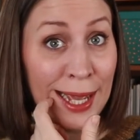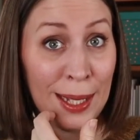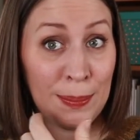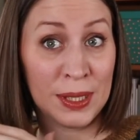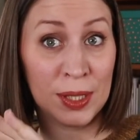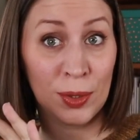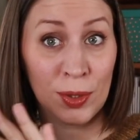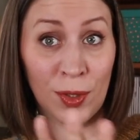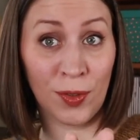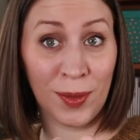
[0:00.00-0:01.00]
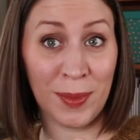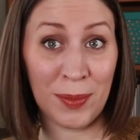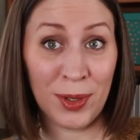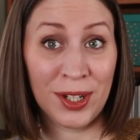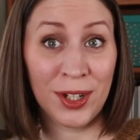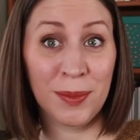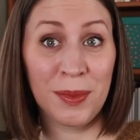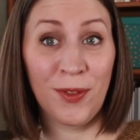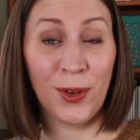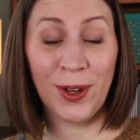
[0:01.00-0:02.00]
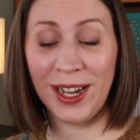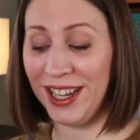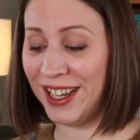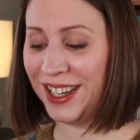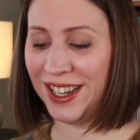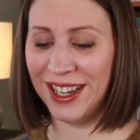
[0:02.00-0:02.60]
episodes of the memory card before I